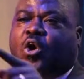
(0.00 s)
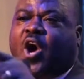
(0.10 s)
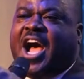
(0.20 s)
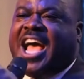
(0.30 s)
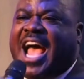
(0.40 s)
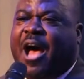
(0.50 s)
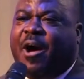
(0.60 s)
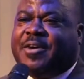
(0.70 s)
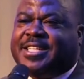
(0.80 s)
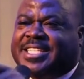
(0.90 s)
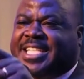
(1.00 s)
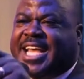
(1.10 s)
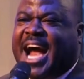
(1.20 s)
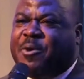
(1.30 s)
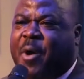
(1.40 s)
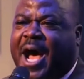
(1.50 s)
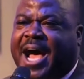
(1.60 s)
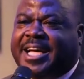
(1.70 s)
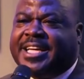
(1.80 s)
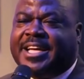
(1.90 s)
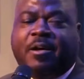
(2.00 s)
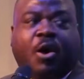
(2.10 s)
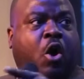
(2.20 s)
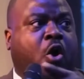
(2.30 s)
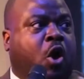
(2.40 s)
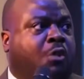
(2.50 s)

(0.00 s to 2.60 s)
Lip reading: how many of you have finished job and your life finished with it.